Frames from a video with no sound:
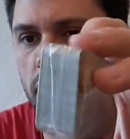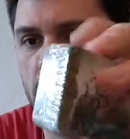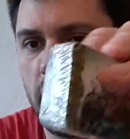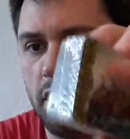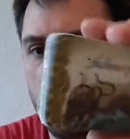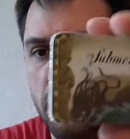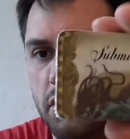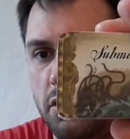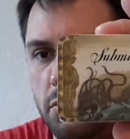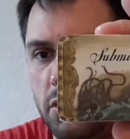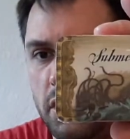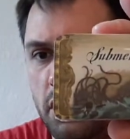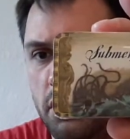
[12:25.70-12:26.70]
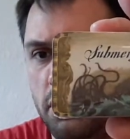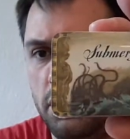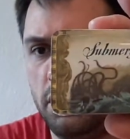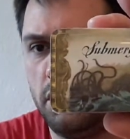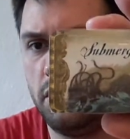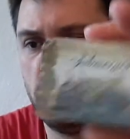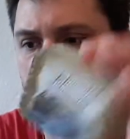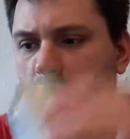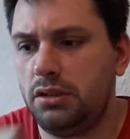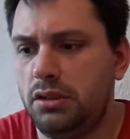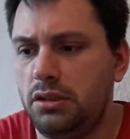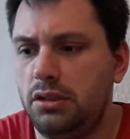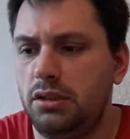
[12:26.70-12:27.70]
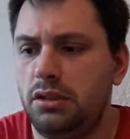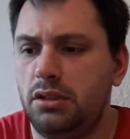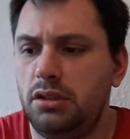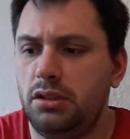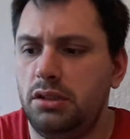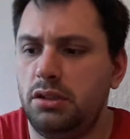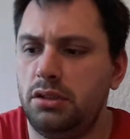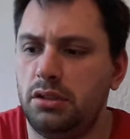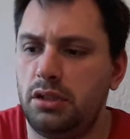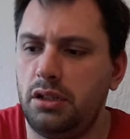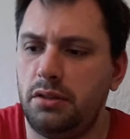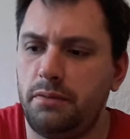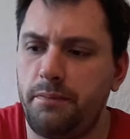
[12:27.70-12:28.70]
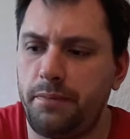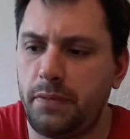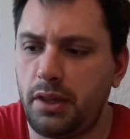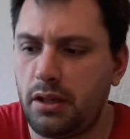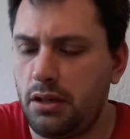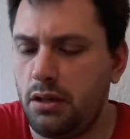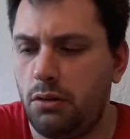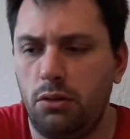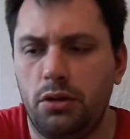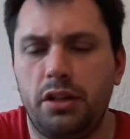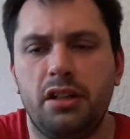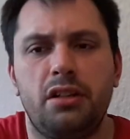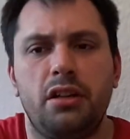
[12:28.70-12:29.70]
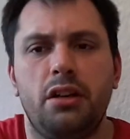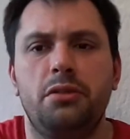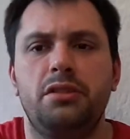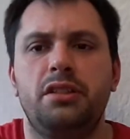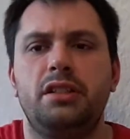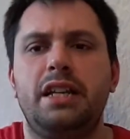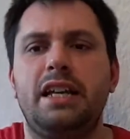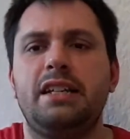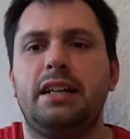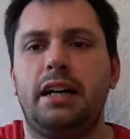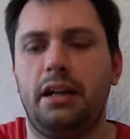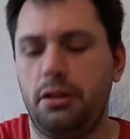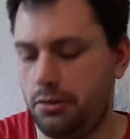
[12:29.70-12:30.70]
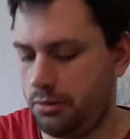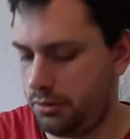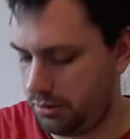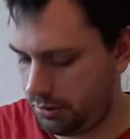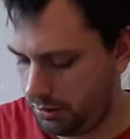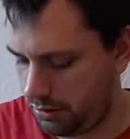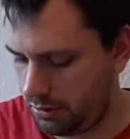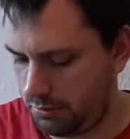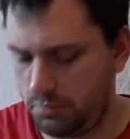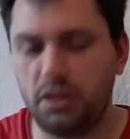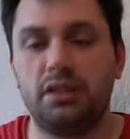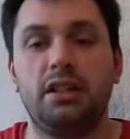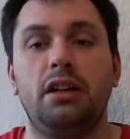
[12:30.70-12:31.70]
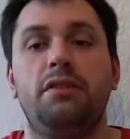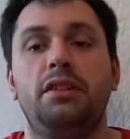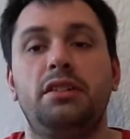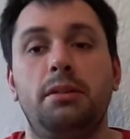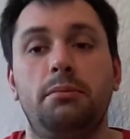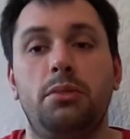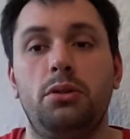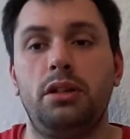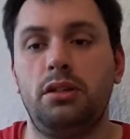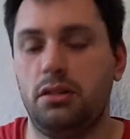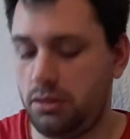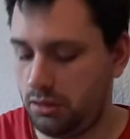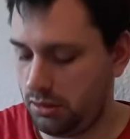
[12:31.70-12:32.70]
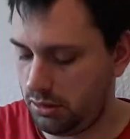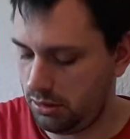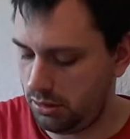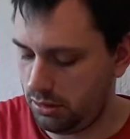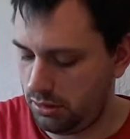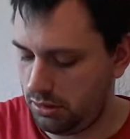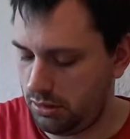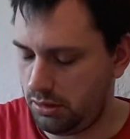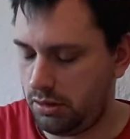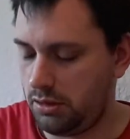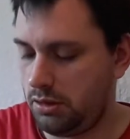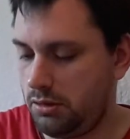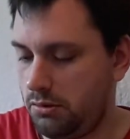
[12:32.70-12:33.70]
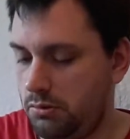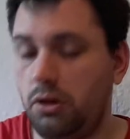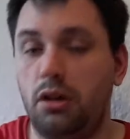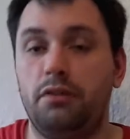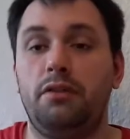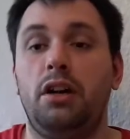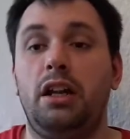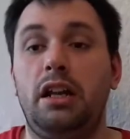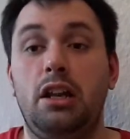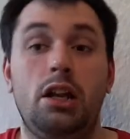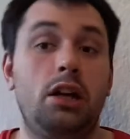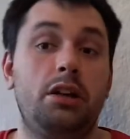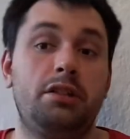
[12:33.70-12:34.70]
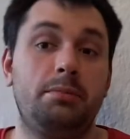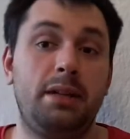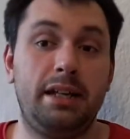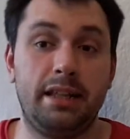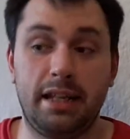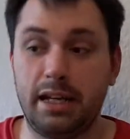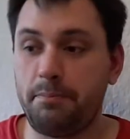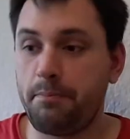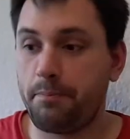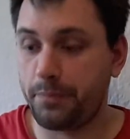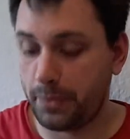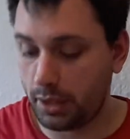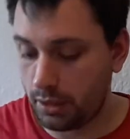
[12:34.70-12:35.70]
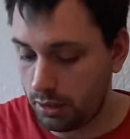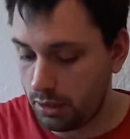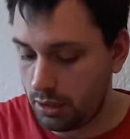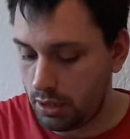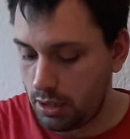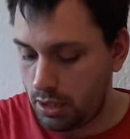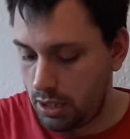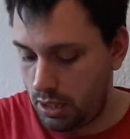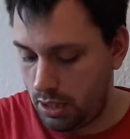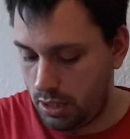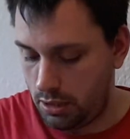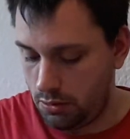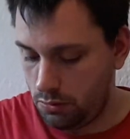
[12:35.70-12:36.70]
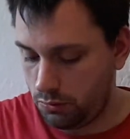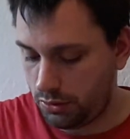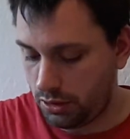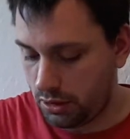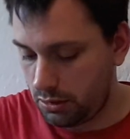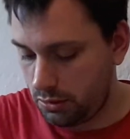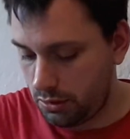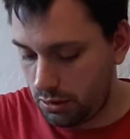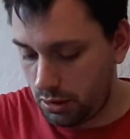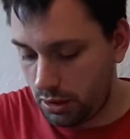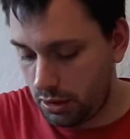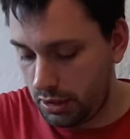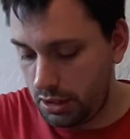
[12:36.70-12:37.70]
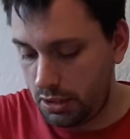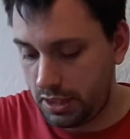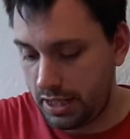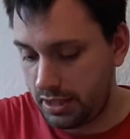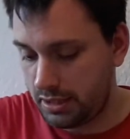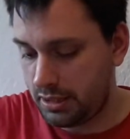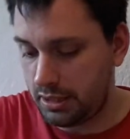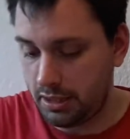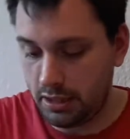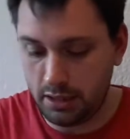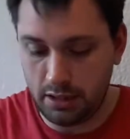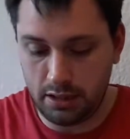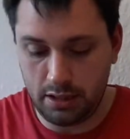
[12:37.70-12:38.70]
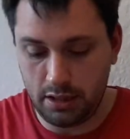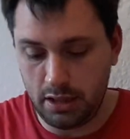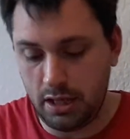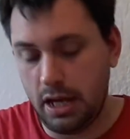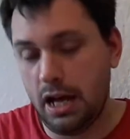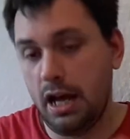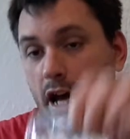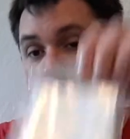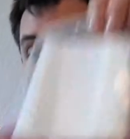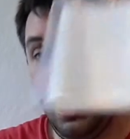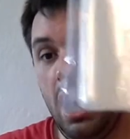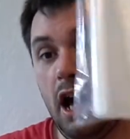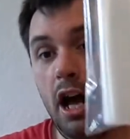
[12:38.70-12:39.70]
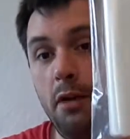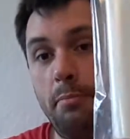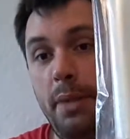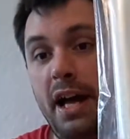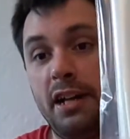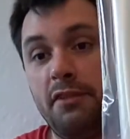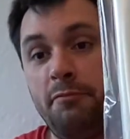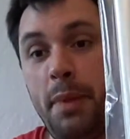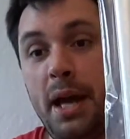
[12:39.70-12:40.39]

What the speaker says: factions themselves. I'll look into those in detail myself at some point when I finally learn to play the game. Also, you get a bag of